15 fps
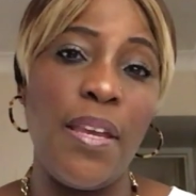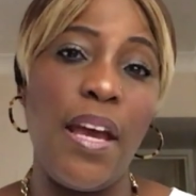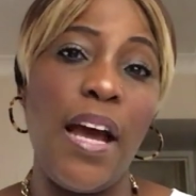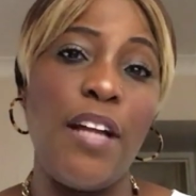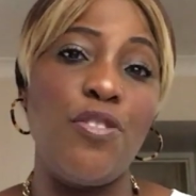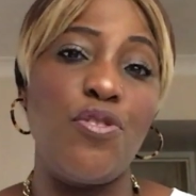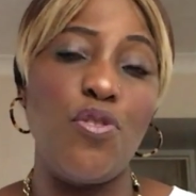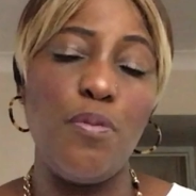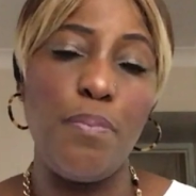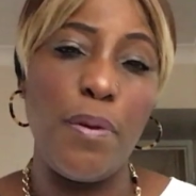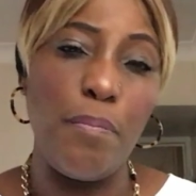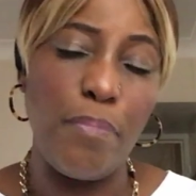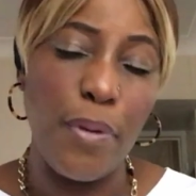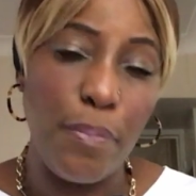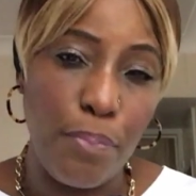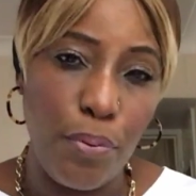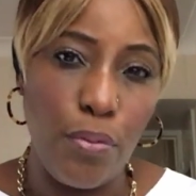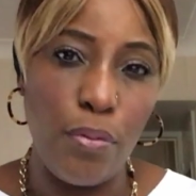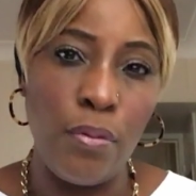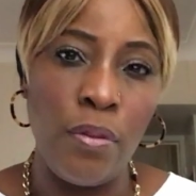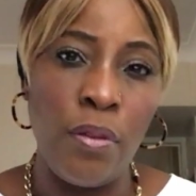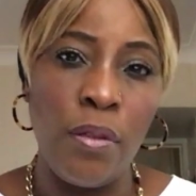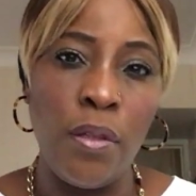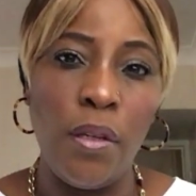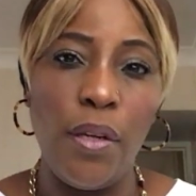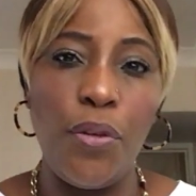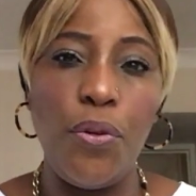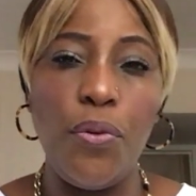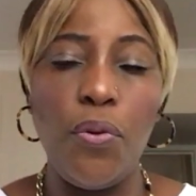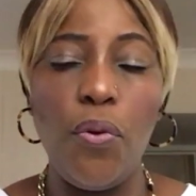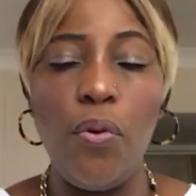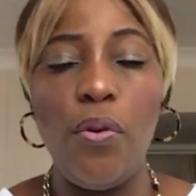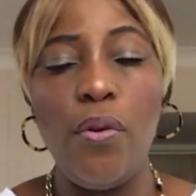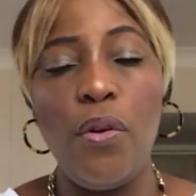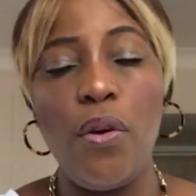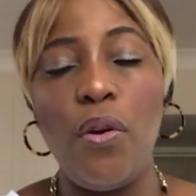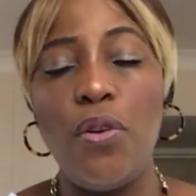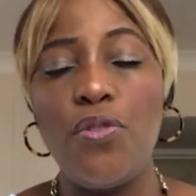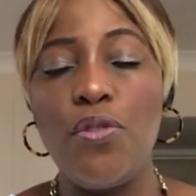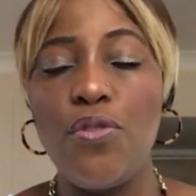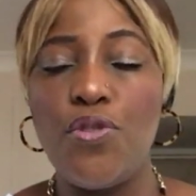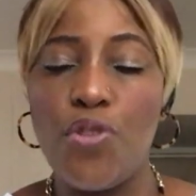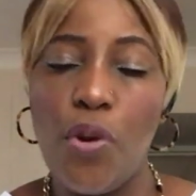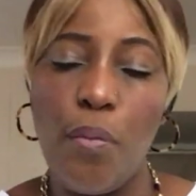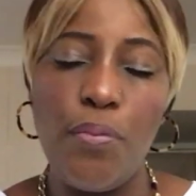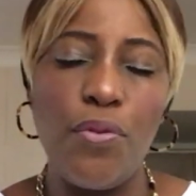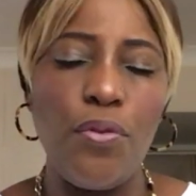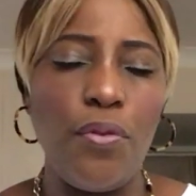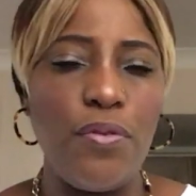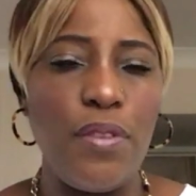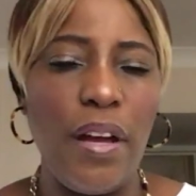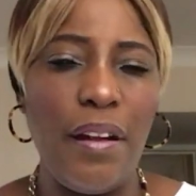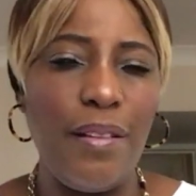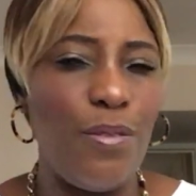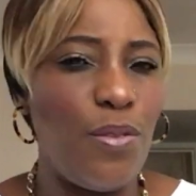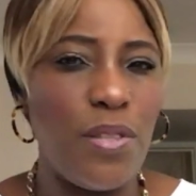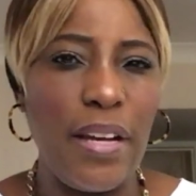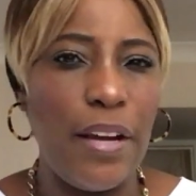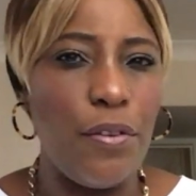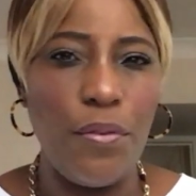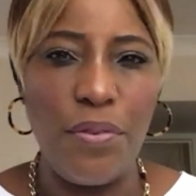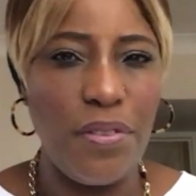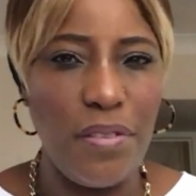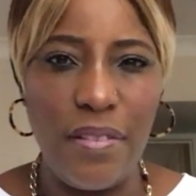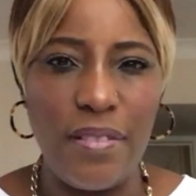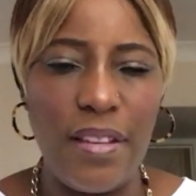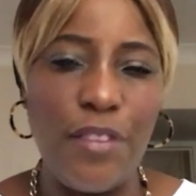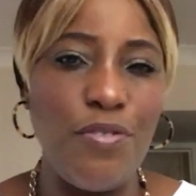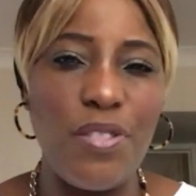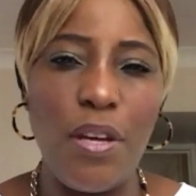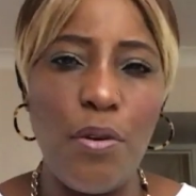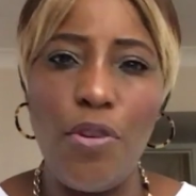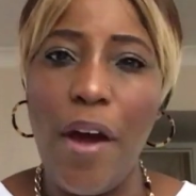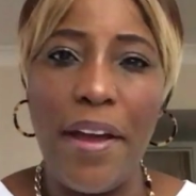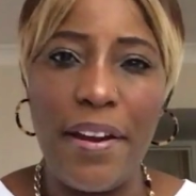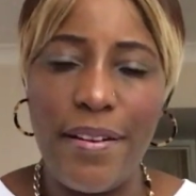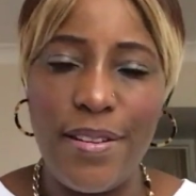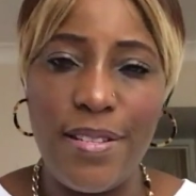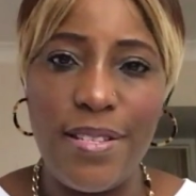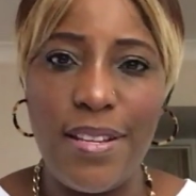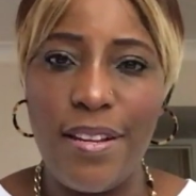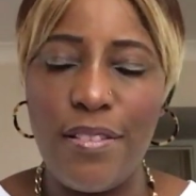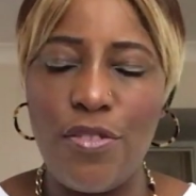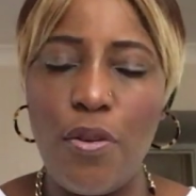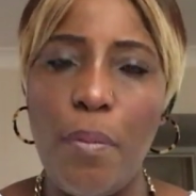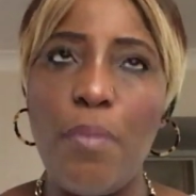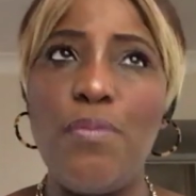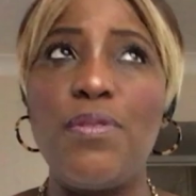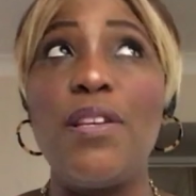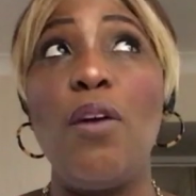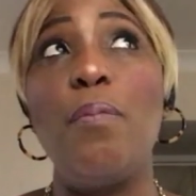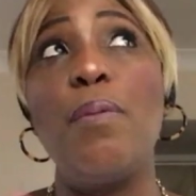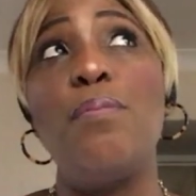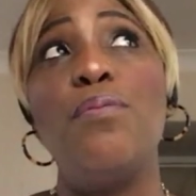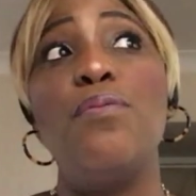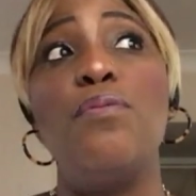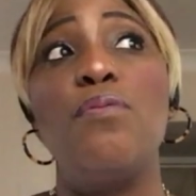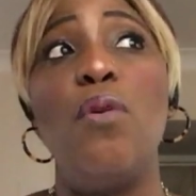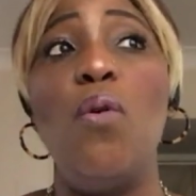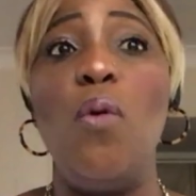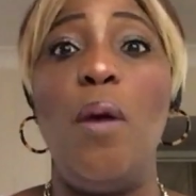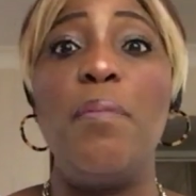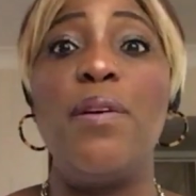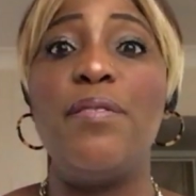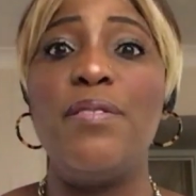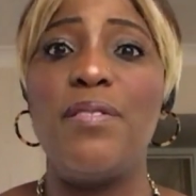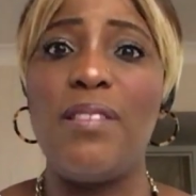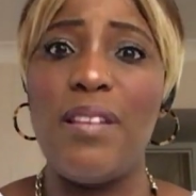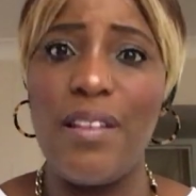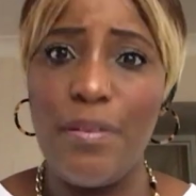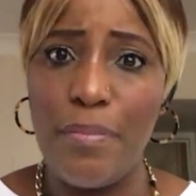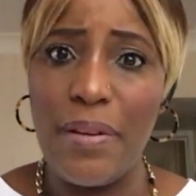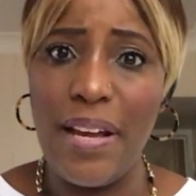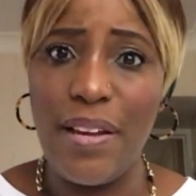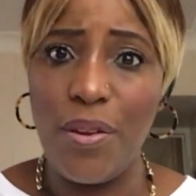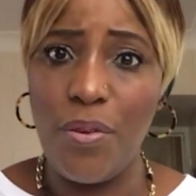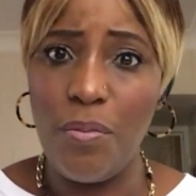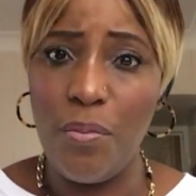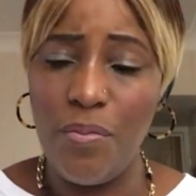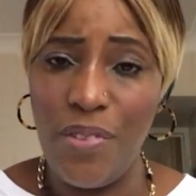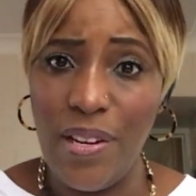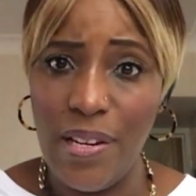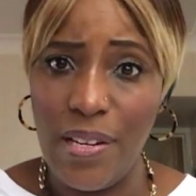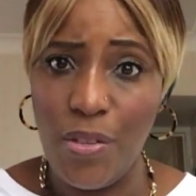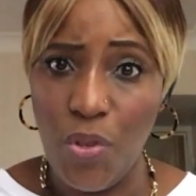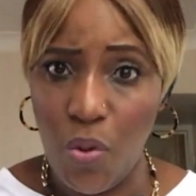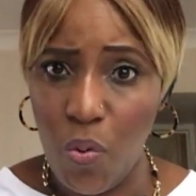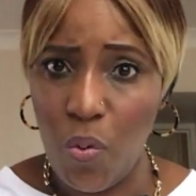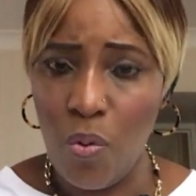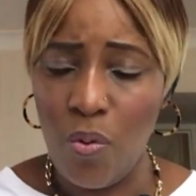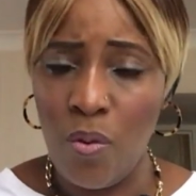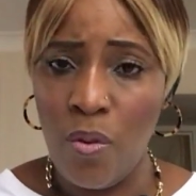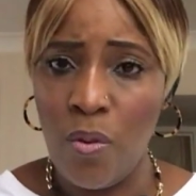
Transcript: and duping people, you know, on your job, you know, that, those kind of things. And you say you are a Christian. Some people tell people, oh, I'm a Christian, and be like, you, really, you?